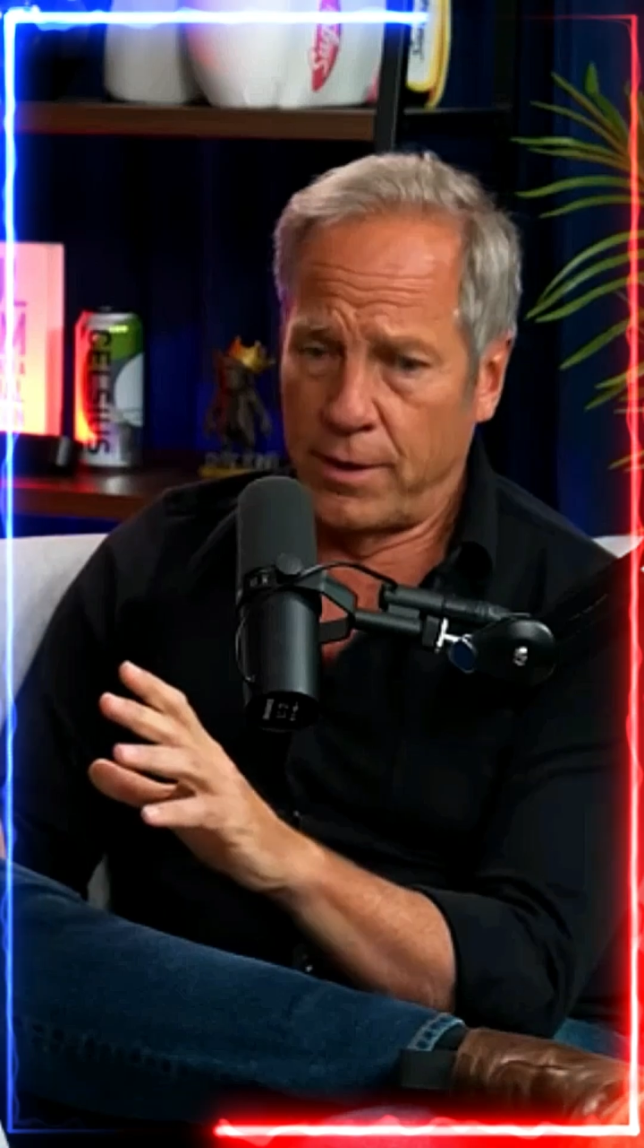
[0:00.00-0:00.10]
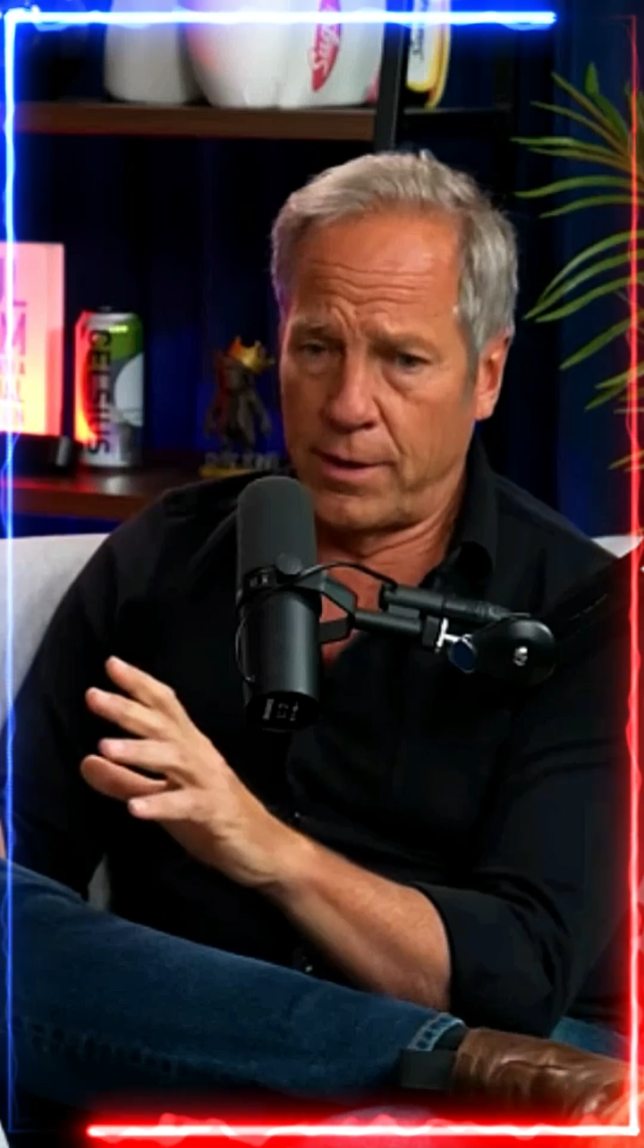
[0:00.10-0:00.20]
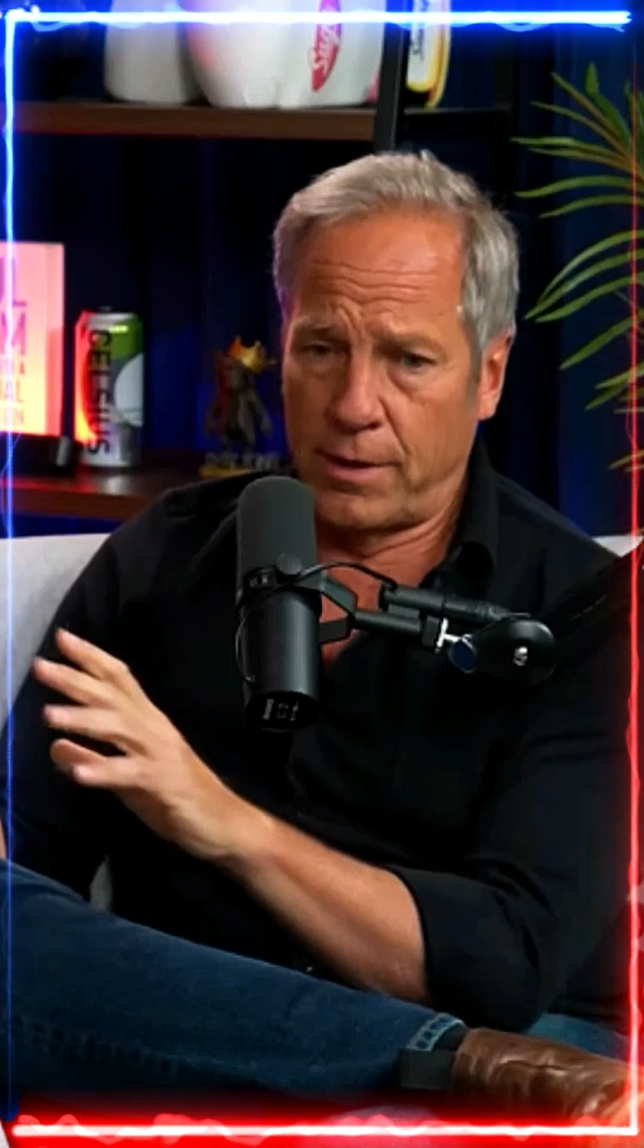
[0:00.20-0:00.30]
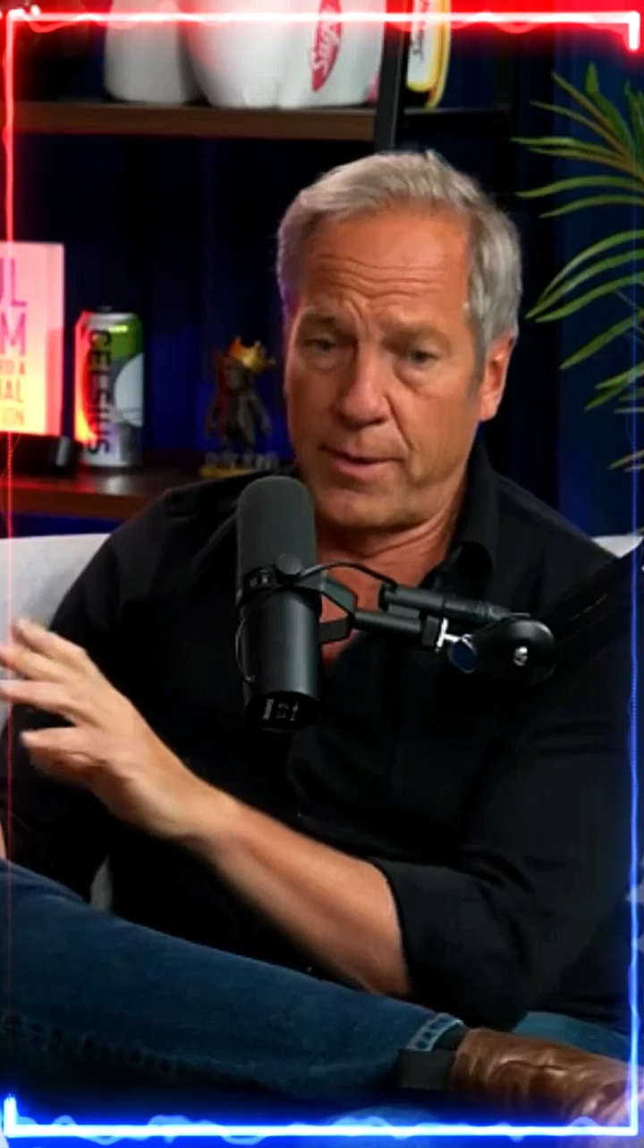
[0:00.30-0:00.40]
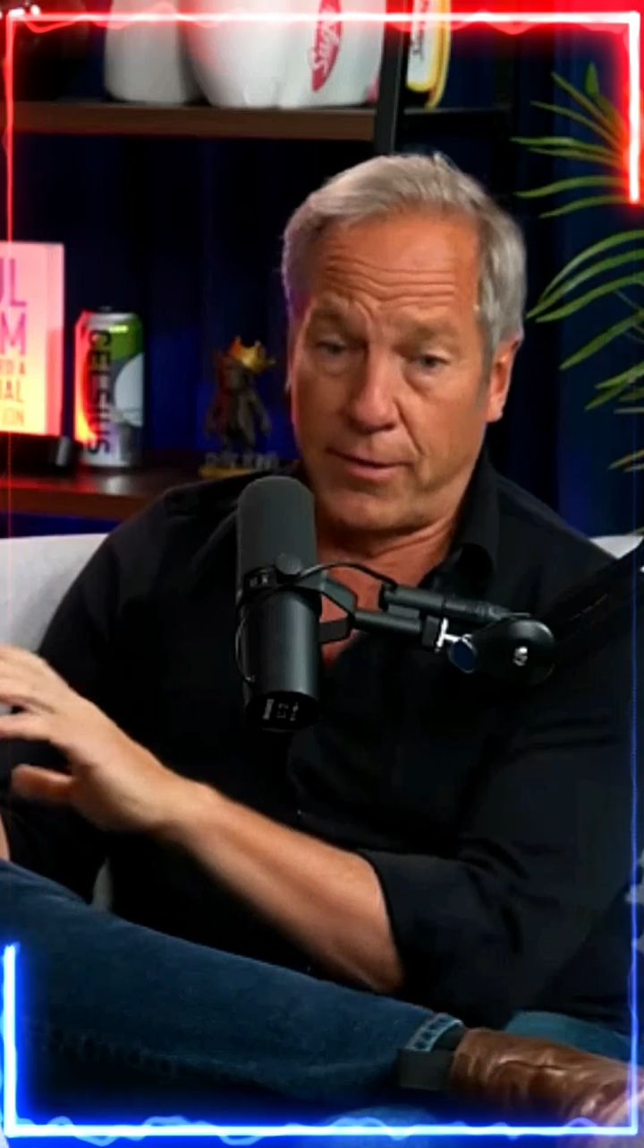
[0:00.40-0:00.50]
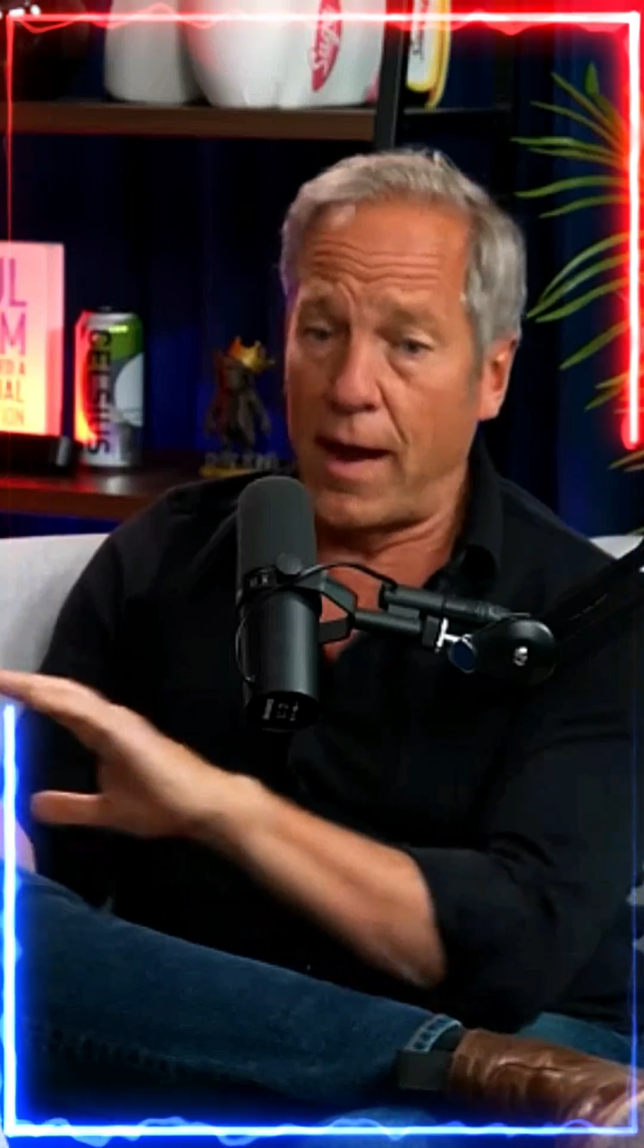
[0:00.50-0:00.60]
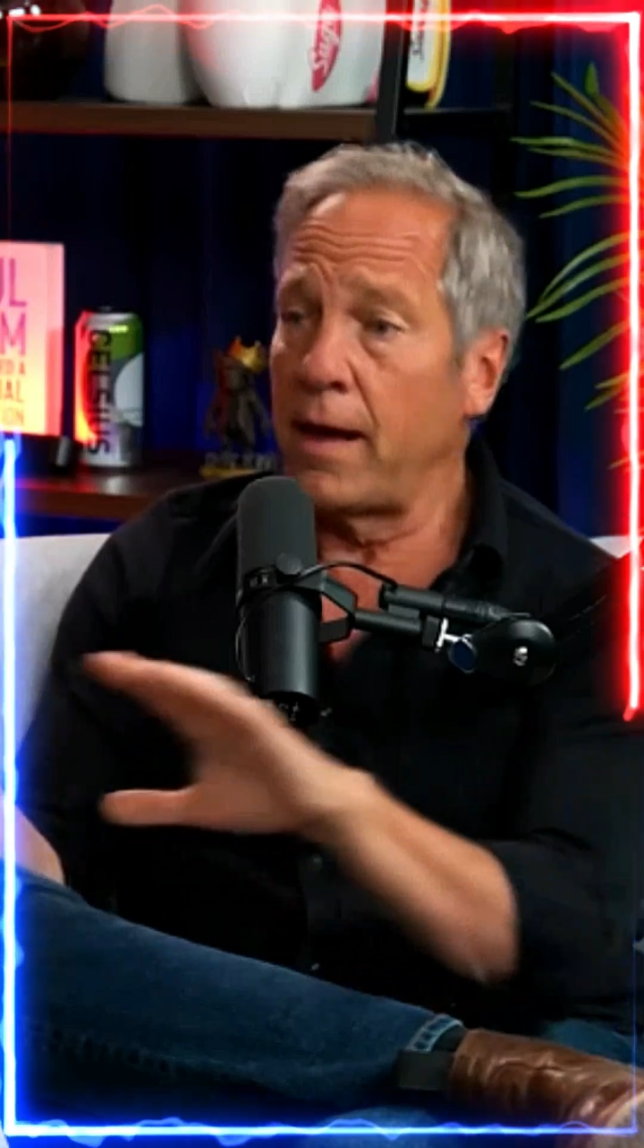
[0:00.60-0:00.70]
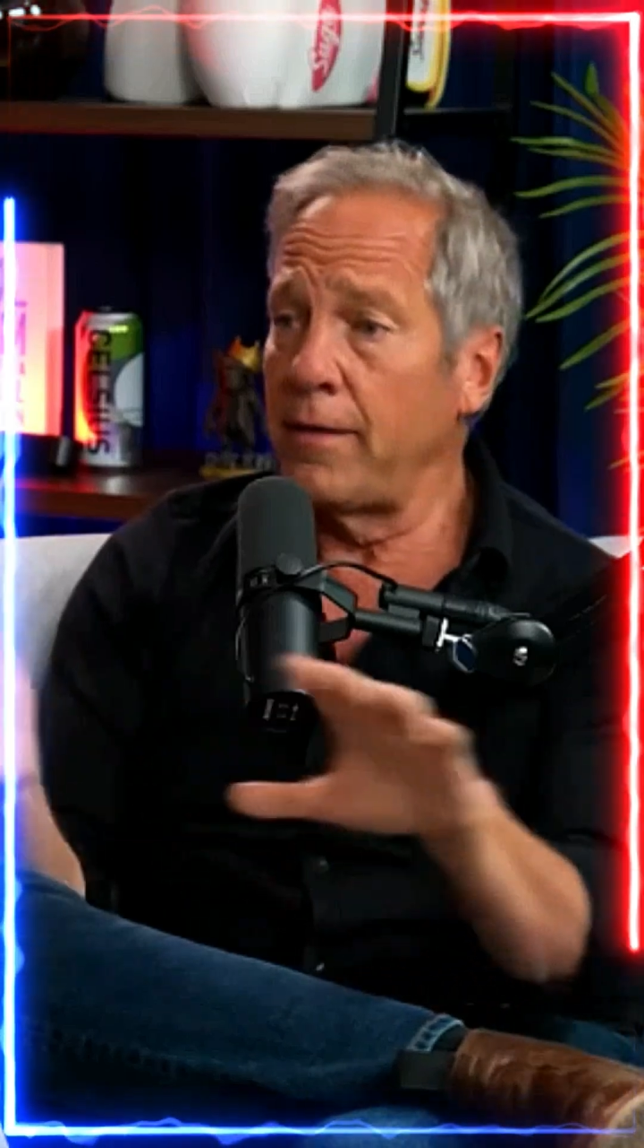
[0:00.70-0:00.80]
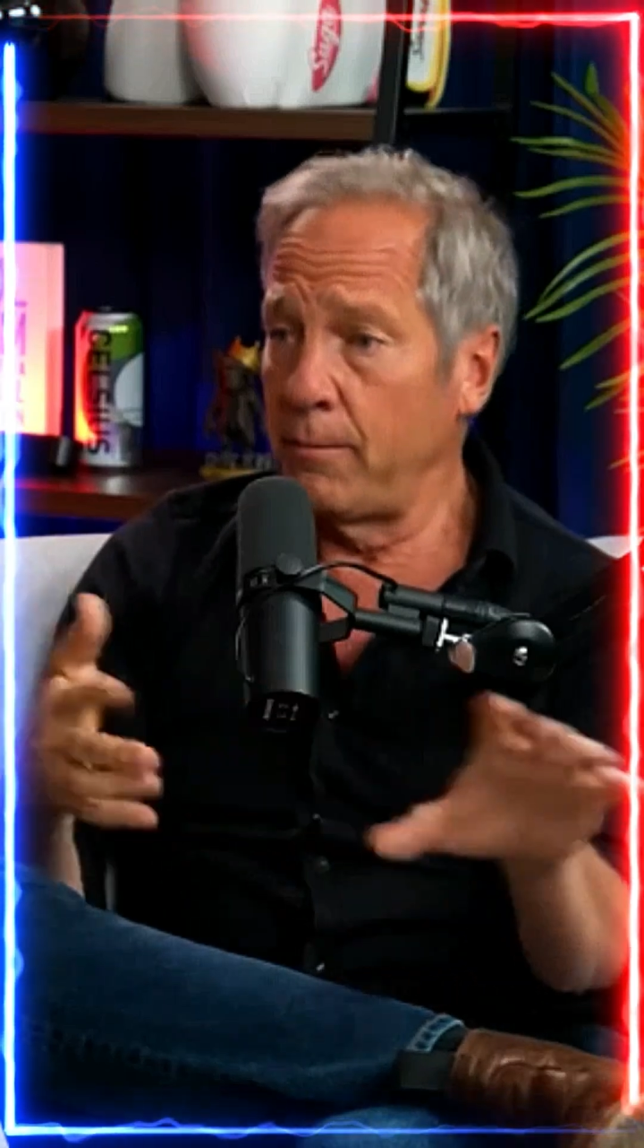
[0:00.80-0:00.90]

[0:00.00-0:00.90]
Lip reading: they're out of